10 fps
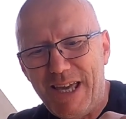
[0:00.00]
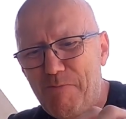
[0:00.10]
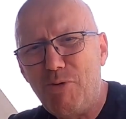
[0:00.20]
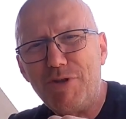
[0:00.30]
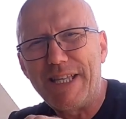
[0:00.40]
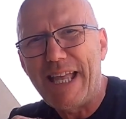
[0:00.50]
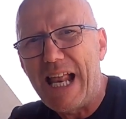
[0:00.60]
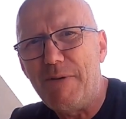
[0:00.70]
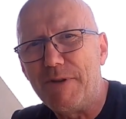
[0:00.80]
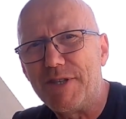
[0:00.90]
important
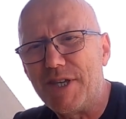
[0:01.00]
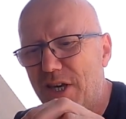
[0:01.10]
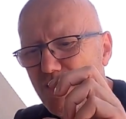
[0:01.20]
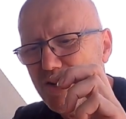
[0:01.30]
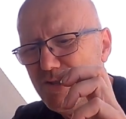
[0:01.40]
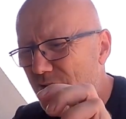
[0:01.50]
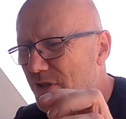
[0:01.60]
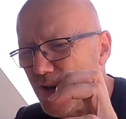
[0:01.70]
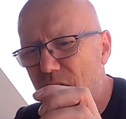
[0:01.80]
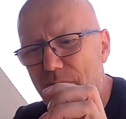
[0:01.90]
elements that you
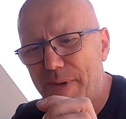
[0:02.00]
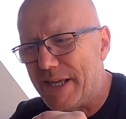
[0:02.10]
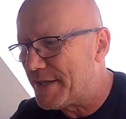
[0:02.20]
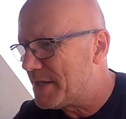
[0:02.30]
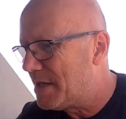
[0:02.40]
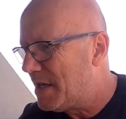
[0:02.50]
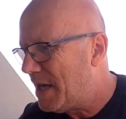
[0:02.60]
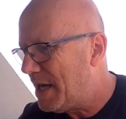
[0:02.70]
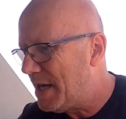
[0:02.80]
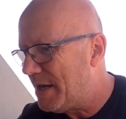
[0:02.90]
just can't miss.
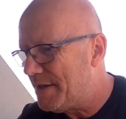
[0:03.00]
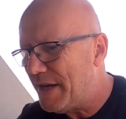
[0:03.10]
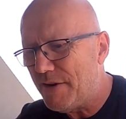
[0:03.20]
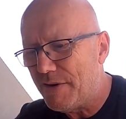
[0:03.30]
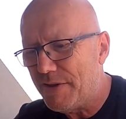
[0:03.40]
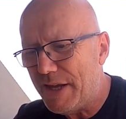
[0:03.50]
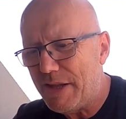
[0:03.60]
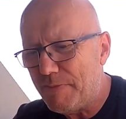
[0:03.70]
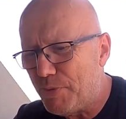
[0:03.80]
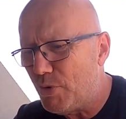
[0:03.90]

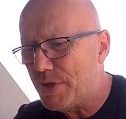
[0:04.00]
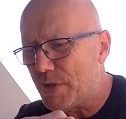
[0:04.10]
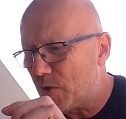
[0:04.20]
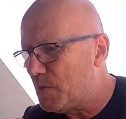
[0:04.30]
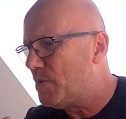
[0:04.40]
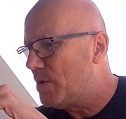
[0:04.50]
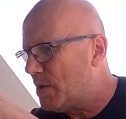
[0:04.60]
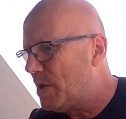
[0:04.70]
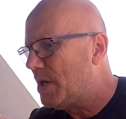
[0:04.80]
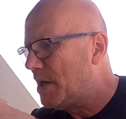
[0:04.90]
They're important
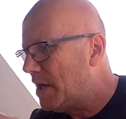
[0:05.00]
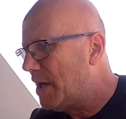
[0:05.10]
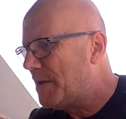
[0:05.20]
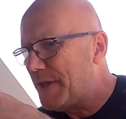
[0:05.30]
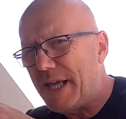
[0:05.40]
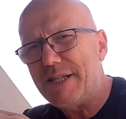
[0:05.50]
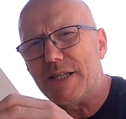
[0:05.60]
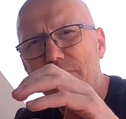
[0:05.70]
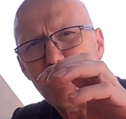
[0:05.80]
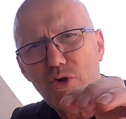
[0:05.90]
things,
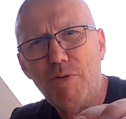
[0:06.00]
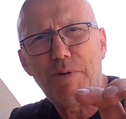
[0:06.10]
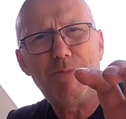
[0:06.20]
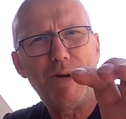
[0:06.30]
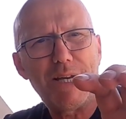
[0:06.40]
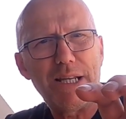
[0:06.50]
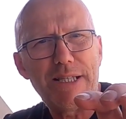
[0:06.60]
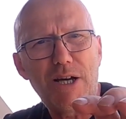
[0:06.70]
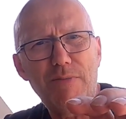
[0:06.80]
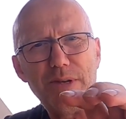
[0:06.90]
and I'm sure people are going
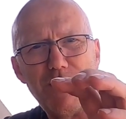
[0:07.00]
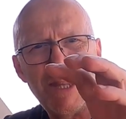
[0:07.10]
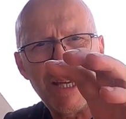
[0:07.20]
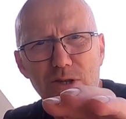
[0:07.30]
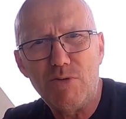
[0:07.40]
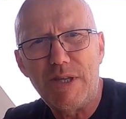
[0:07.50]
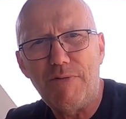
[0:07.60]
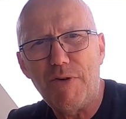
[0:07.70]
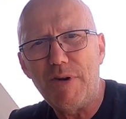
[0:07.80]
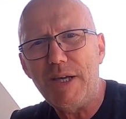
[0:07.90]
to tell me that they do
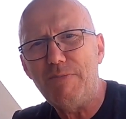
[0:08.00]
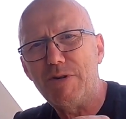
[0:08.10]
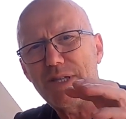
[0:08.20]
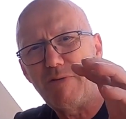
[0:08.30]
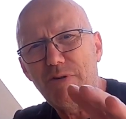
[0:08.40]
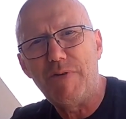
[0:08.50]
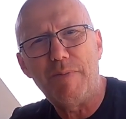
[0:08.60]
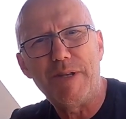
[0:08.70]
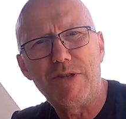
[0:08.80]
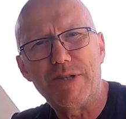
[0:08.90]
differently because every
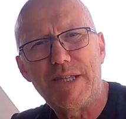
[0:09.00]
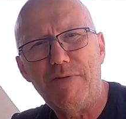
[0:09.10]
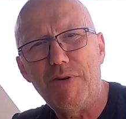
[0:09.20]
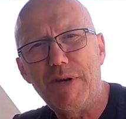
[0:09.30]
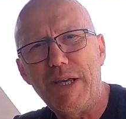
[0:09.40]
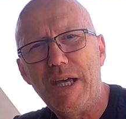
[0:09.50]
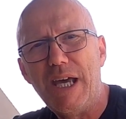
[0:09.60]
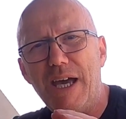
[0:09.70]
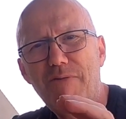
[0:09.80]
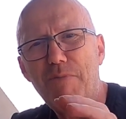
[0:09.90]
family does differently.
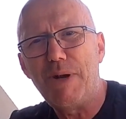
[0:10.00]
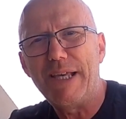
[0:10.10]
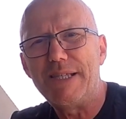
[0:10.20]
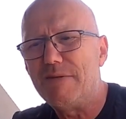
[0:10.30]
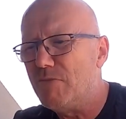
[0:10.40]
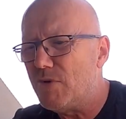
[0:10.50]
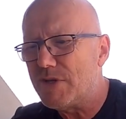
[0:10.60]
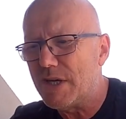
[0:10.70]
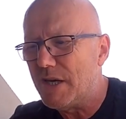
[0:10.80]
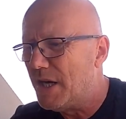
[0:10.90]
Every place in
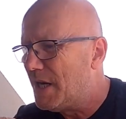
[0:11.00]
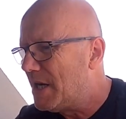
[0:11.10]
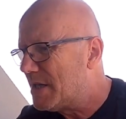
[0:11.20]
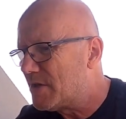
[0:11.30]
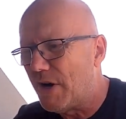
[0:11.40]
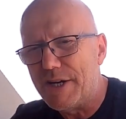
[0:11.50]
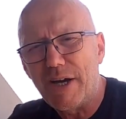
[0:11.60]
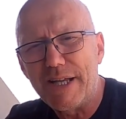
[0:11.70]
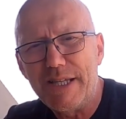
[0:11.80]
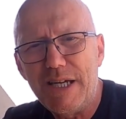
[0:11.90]
Malta got
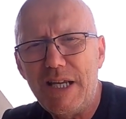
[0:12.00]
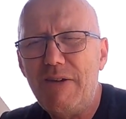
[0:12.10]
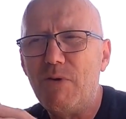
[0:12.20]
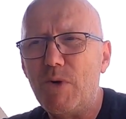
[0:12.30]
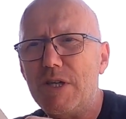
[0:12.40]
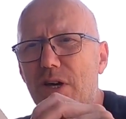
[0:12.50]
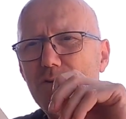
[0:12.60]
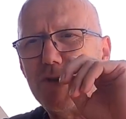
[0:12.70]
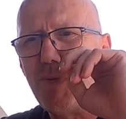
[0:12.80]
an idea, and even when you go